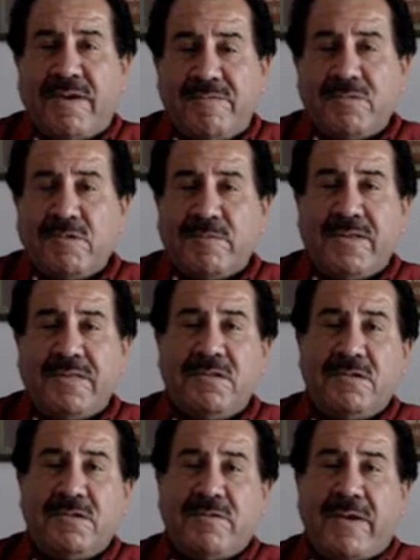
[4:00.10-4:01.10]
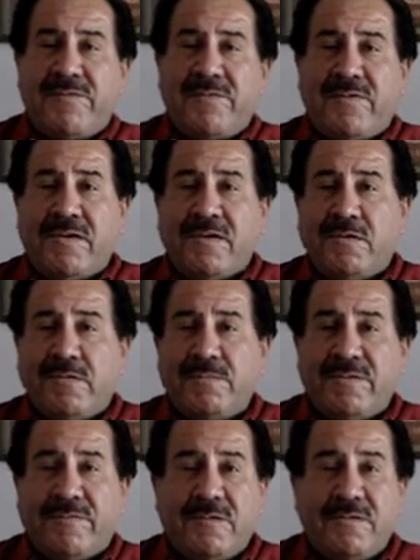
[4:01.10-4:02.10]
of having the right to drive a vehicle.
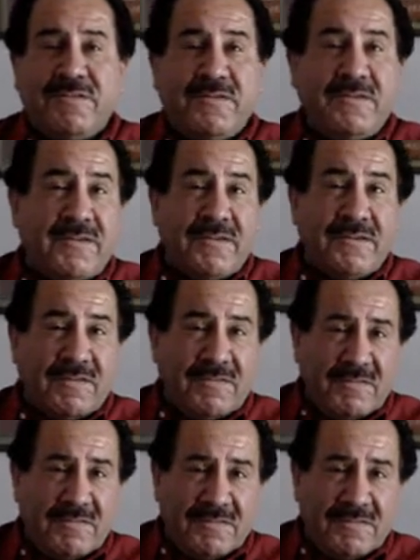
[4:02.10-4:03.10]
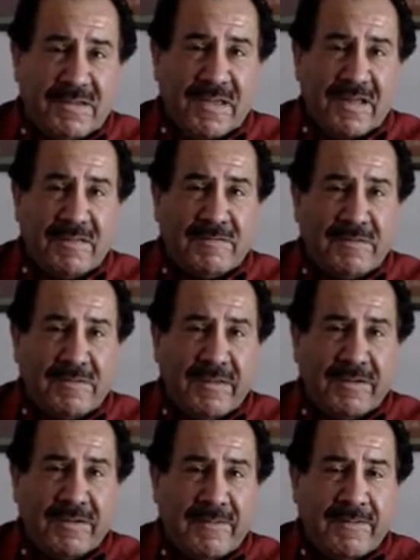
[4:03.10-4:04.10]
Before this didn't exist in the state of
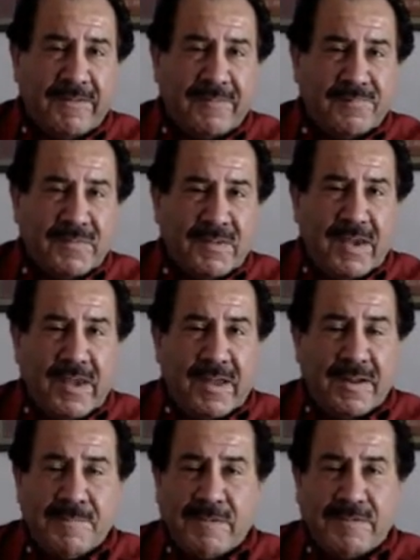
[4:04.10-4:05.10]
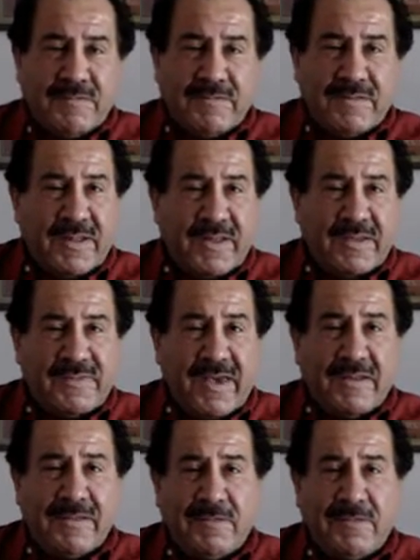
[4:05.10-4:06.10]
California, and any person that has
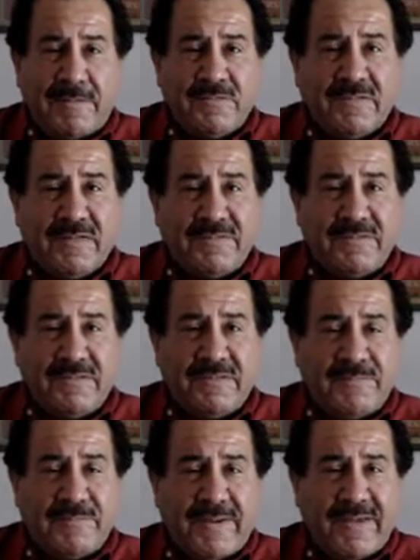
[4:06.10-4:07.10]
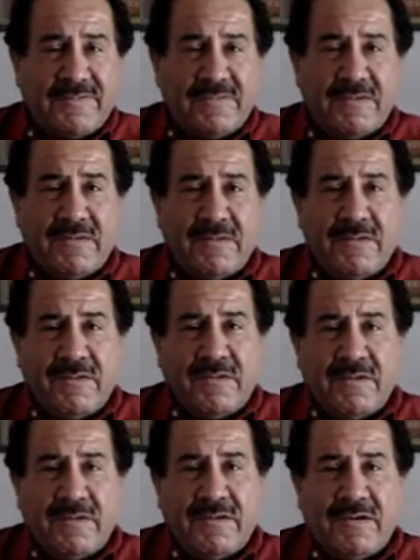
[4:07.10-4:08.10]
had a driver's license in the past
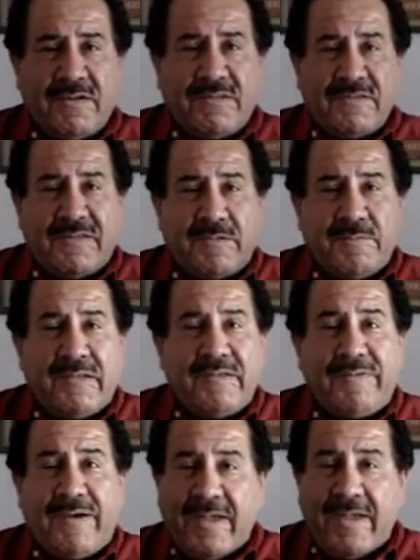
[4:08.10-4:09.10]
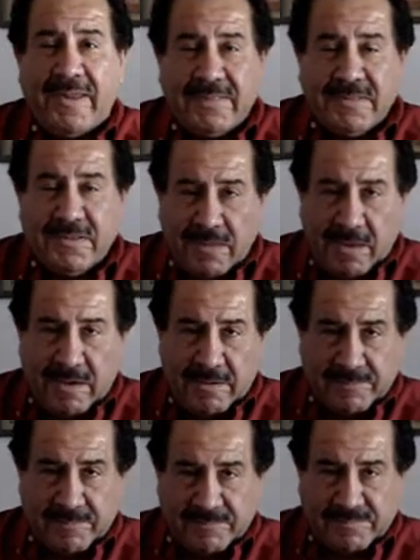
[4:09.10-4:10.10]
does not really violate the law.